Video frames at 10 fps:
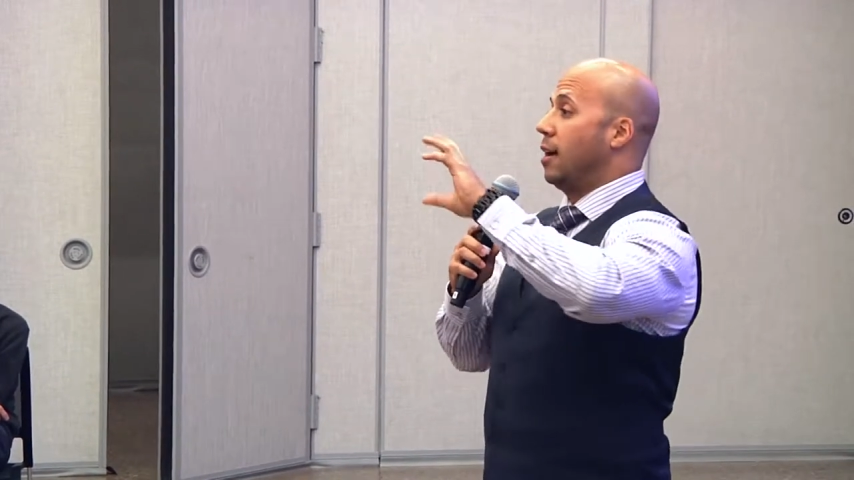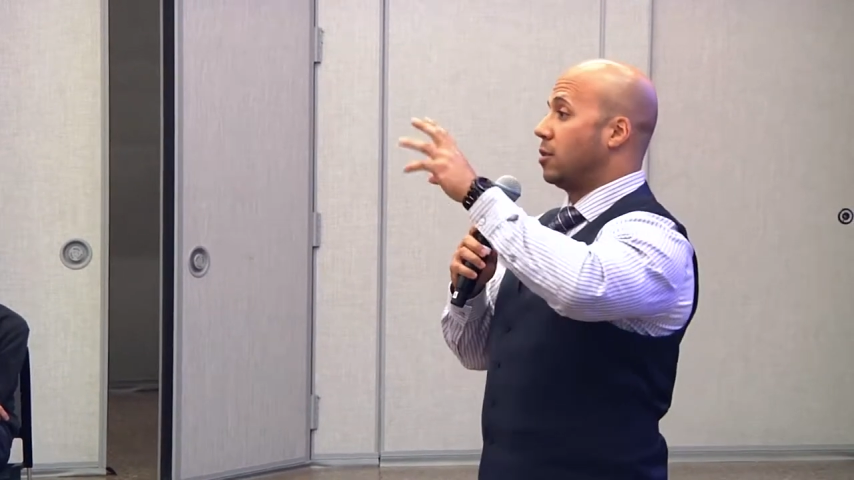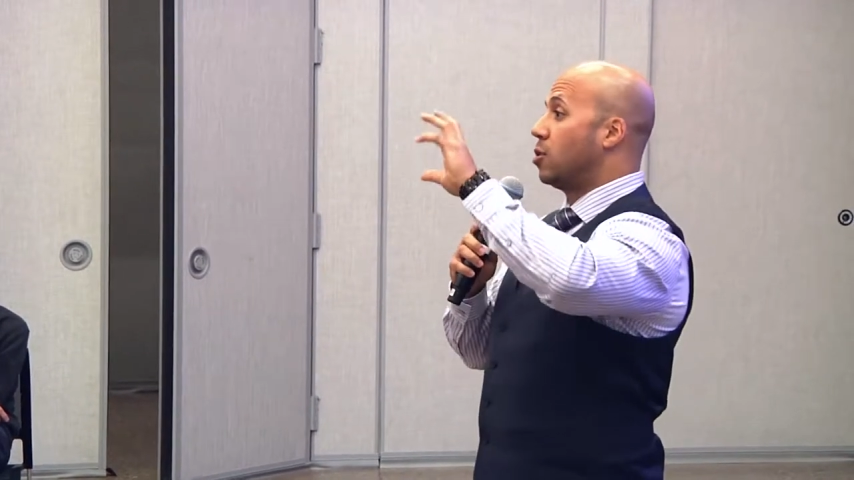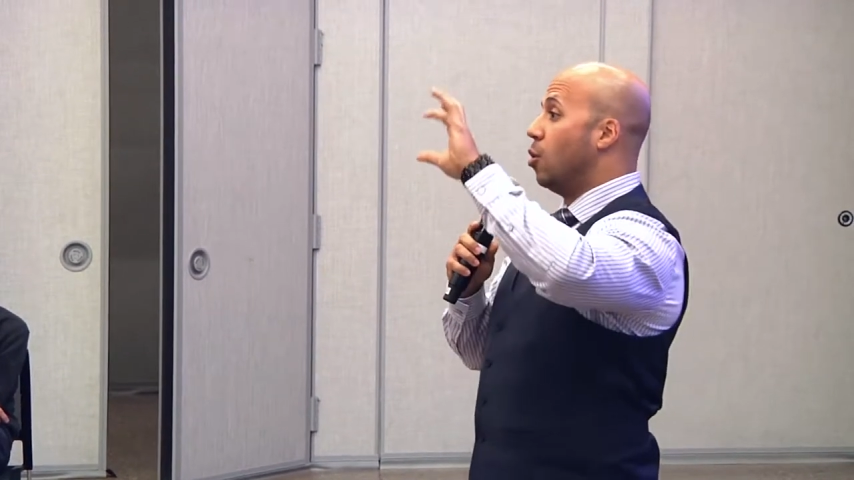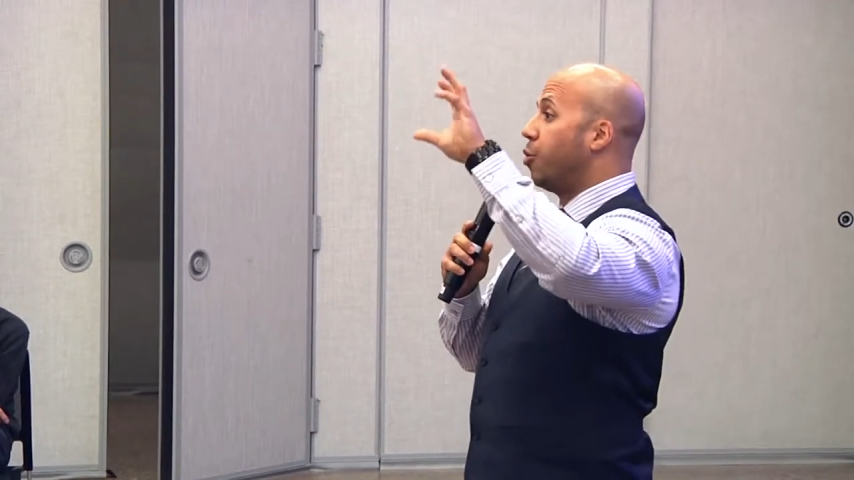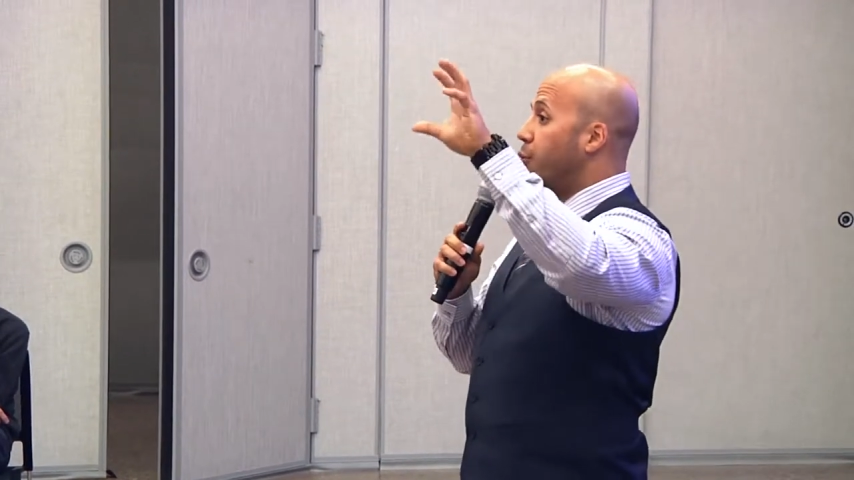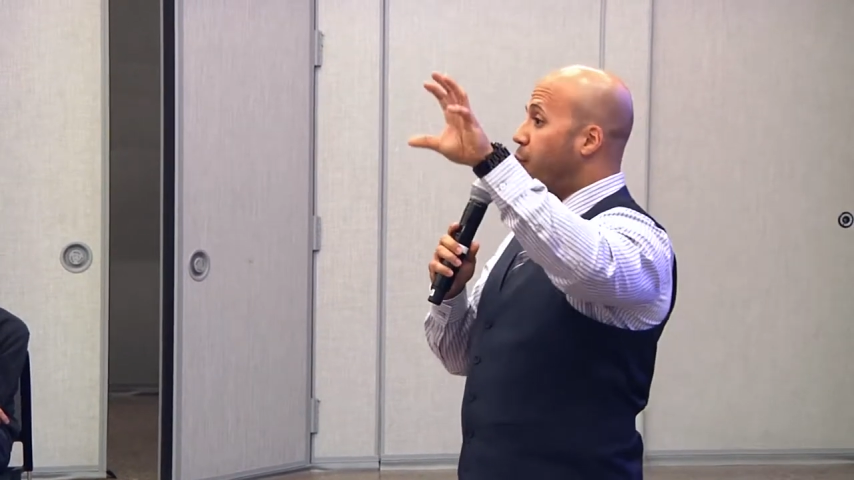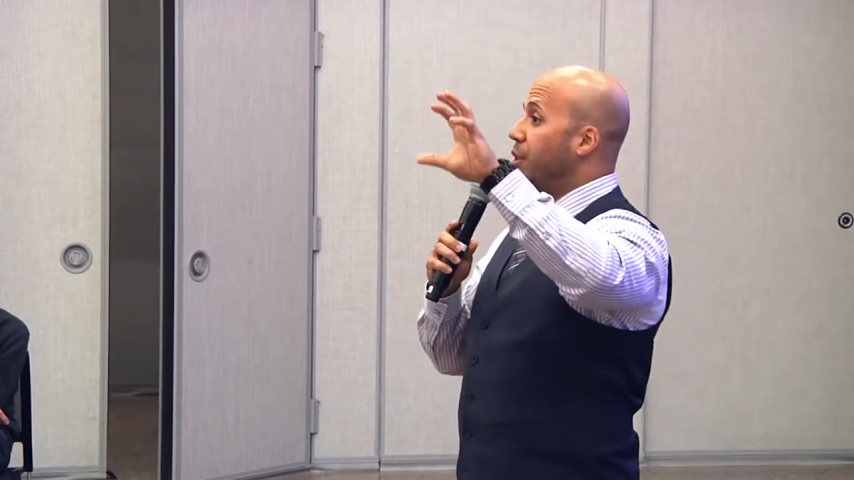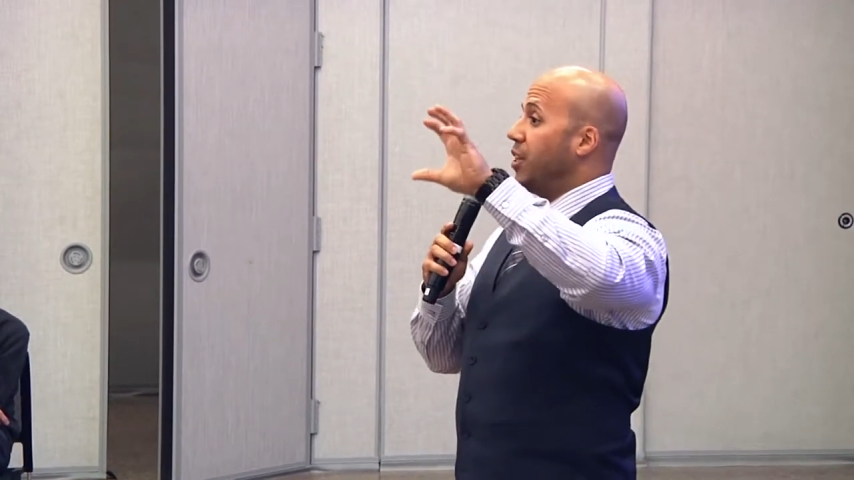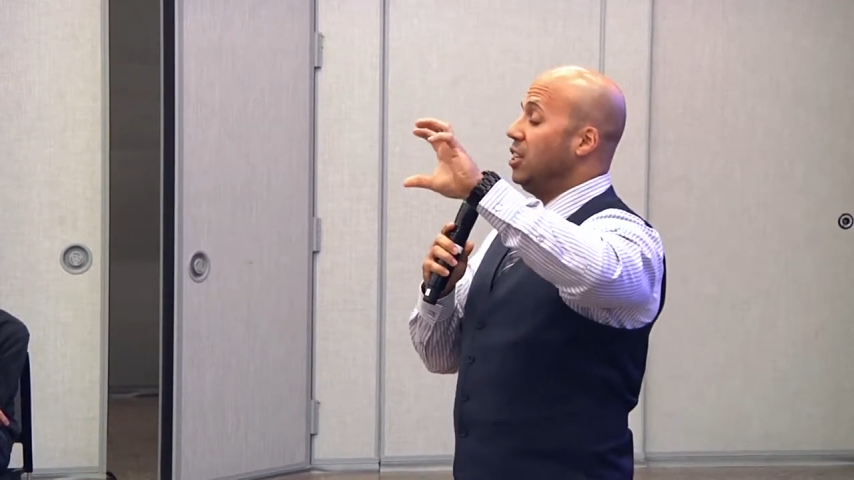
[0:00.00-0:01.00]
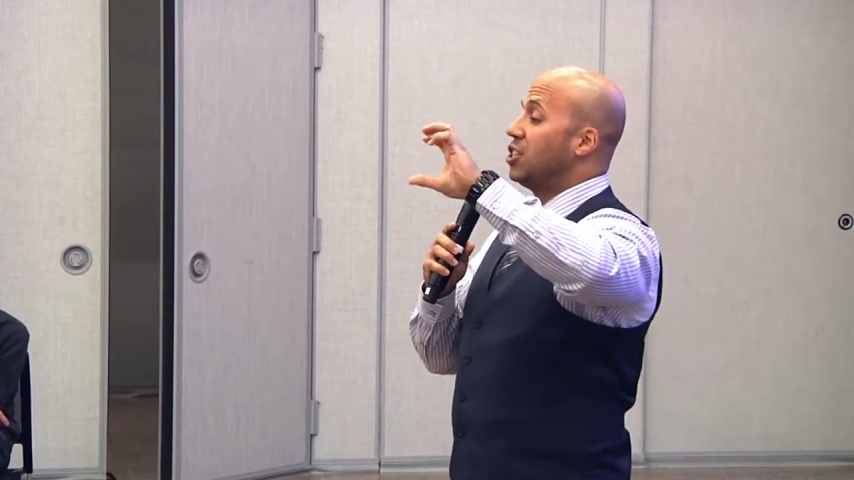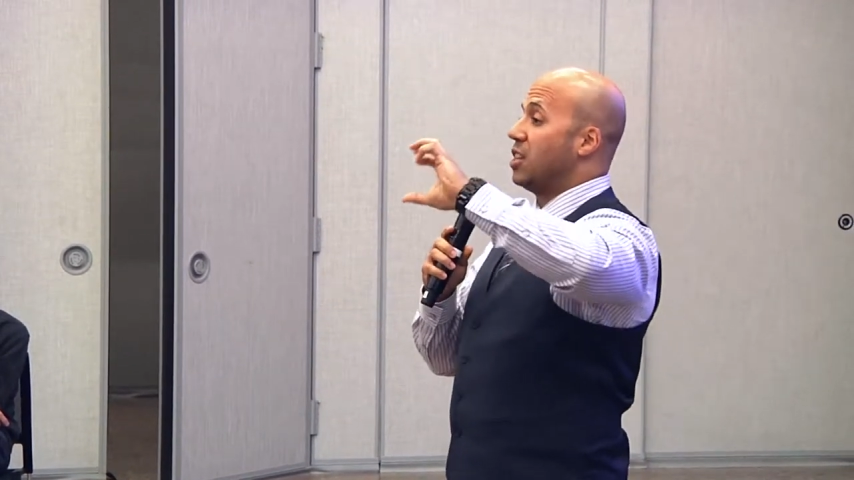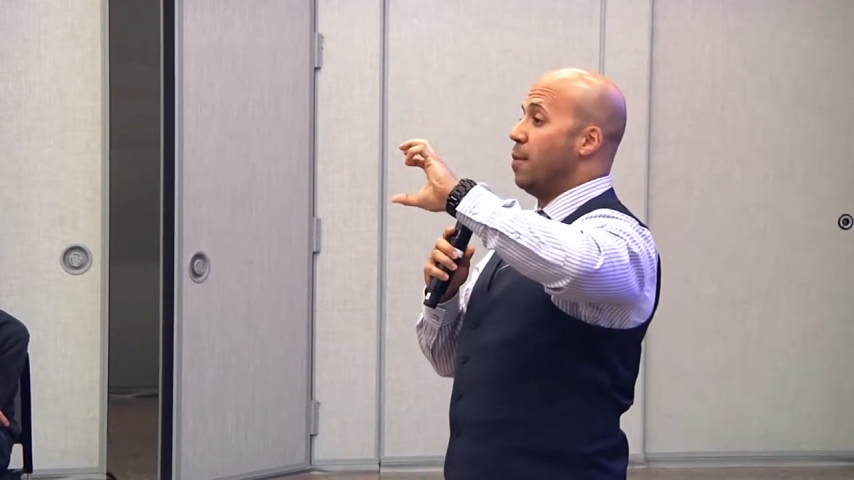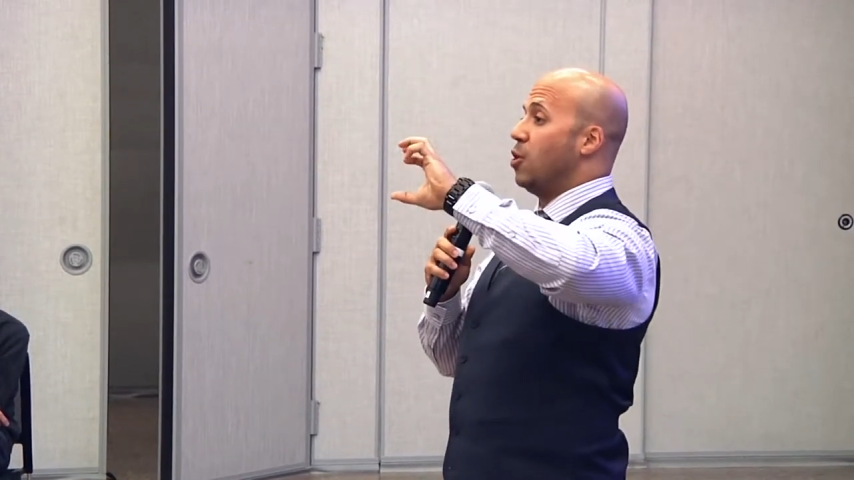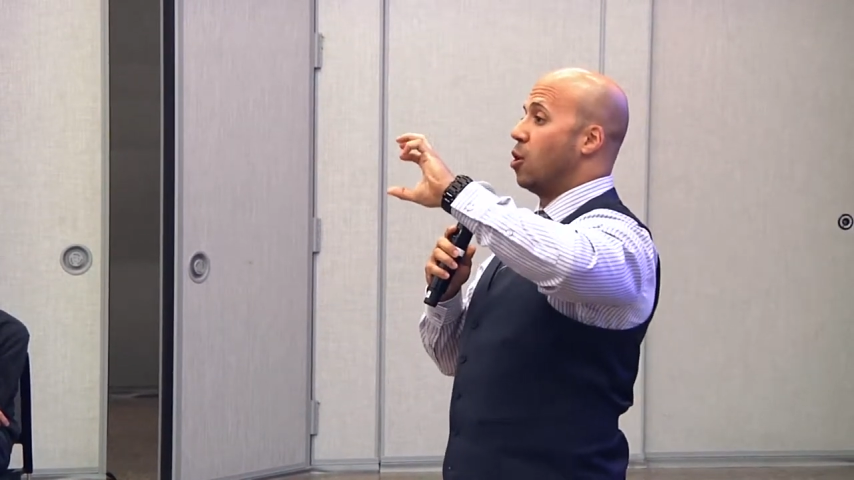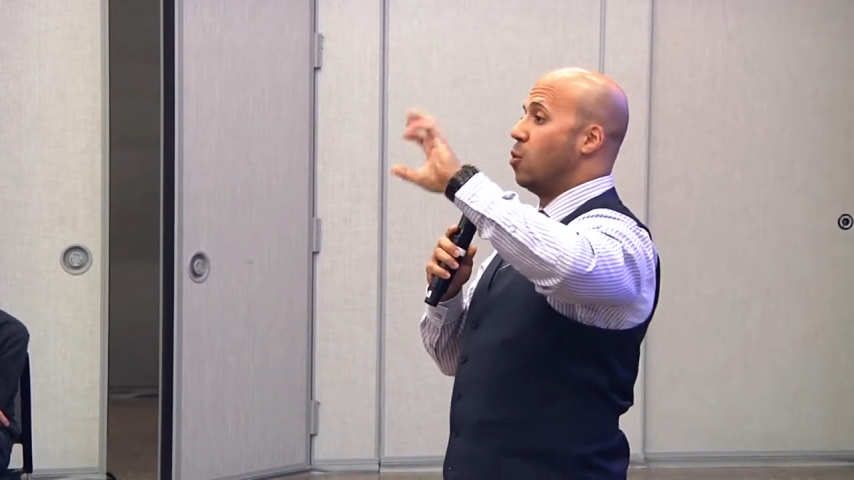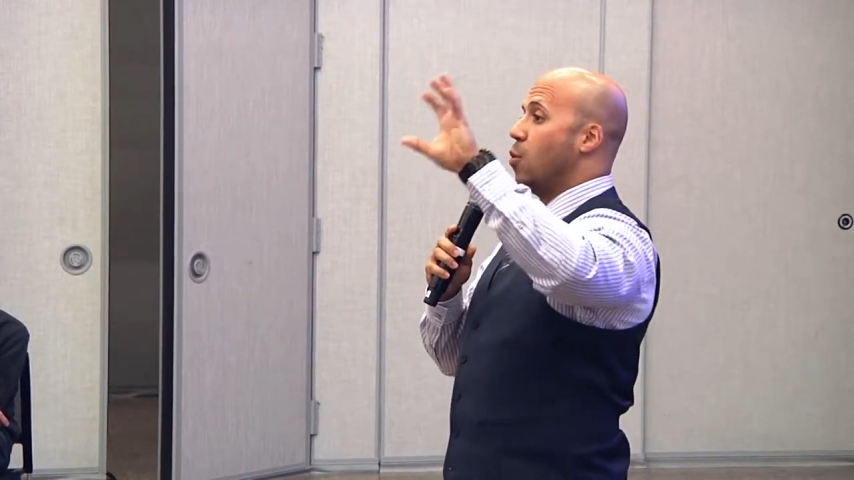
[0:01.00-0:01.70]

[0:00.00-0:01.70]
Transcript: so with each seminar,